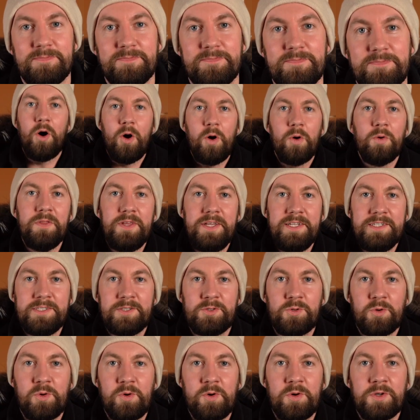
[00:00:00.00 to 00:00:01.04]
All these
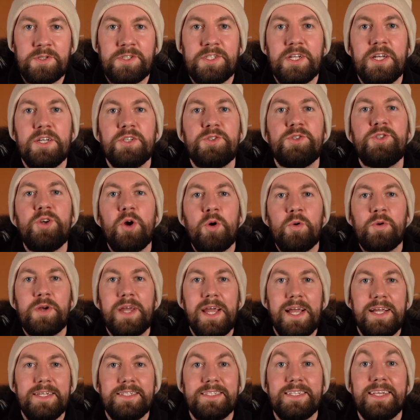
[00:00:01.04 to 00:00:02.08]
tours
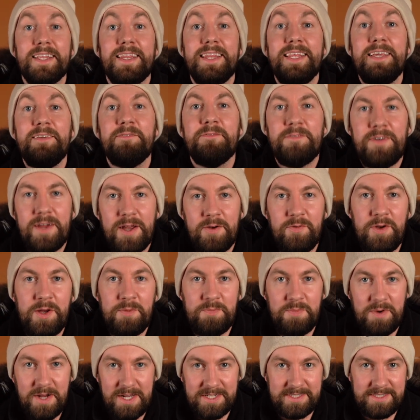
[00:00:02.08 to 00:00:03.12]
showcase the very
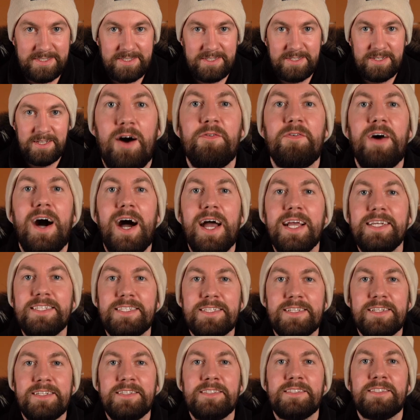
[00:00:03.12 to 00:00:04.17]
best of
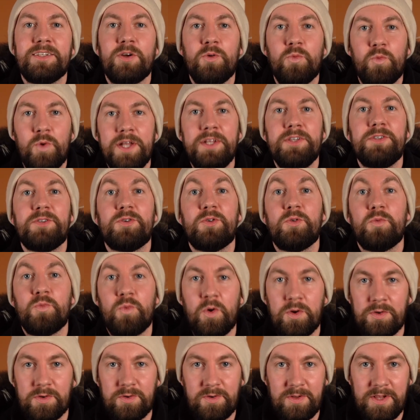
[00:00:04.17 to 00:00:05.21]
Iceland's winter
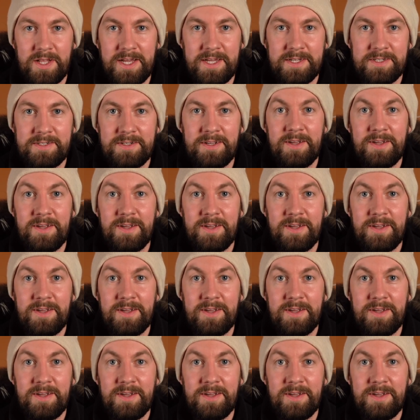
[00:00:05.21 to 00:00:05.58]
wonderland,